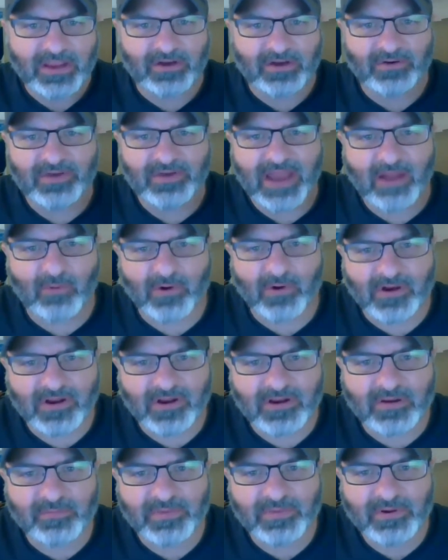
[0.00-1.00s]

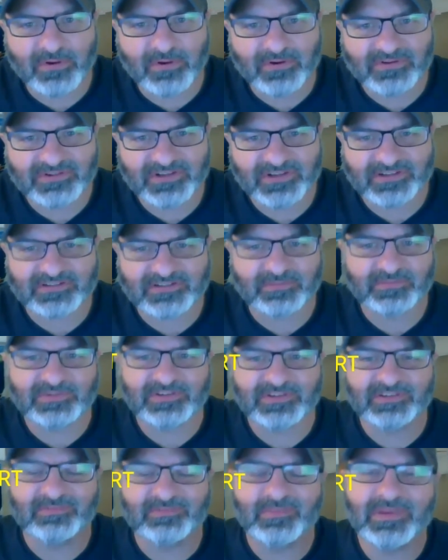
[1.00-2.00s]
Networking computer
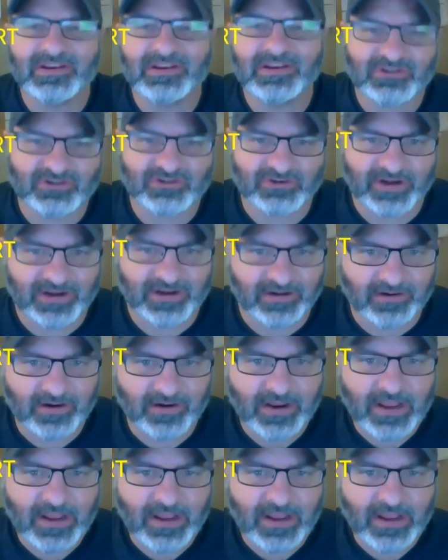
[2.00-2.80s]
systems administrator.